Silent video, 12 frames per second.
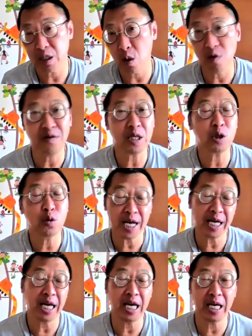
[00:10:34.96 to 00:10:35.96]
over 2
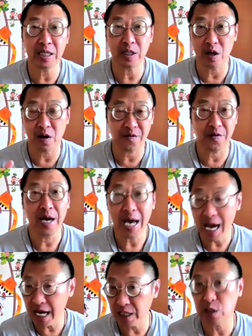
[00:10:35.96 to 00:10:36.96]
decades of
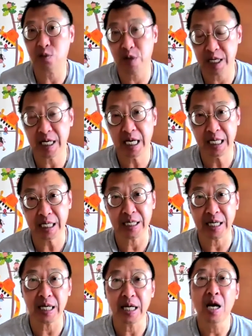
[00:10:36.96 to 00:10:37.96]
S-REIT data
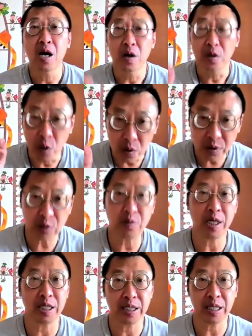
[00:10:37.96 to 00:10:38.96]
that those
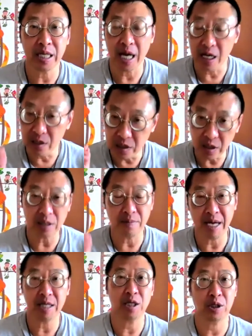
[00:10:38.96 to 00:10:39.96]
REITs that are not
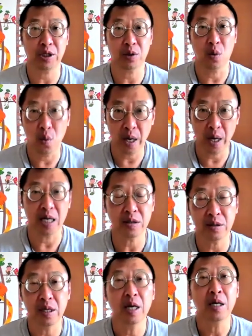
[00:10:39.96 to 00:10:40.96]
managed well
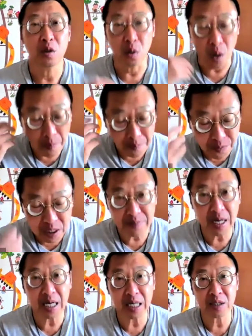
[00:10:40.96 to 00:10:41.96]
to
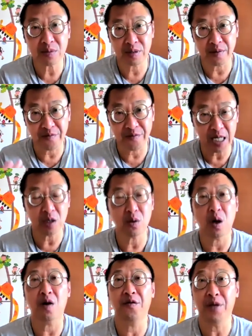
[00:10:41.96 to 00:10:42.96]
optimize the value
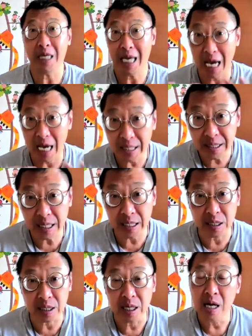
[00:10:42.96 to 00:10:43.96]
of the assets,
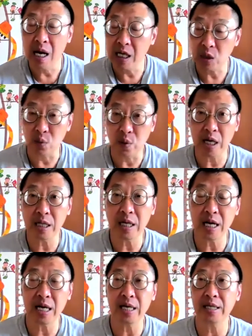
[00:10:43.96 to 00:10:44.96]
as well
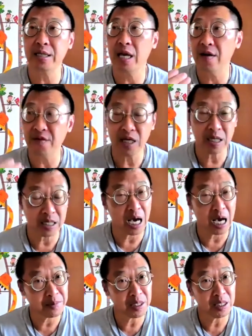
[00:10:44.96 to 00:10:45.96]
as having the
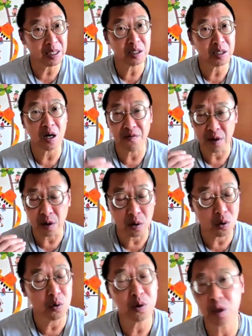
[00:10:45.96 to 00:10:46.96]
absence of a
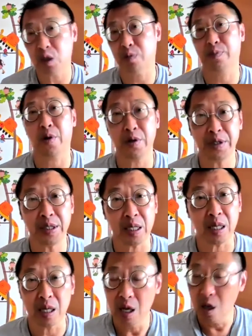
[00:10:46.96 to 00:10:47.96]
good sponsor,
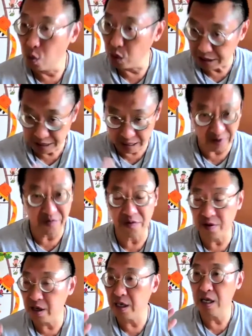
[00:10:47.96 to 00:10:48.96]
will
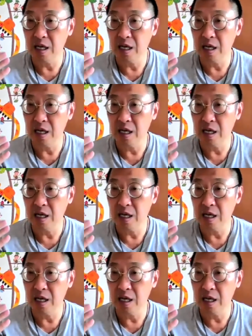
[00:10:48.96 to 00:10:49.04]
suffer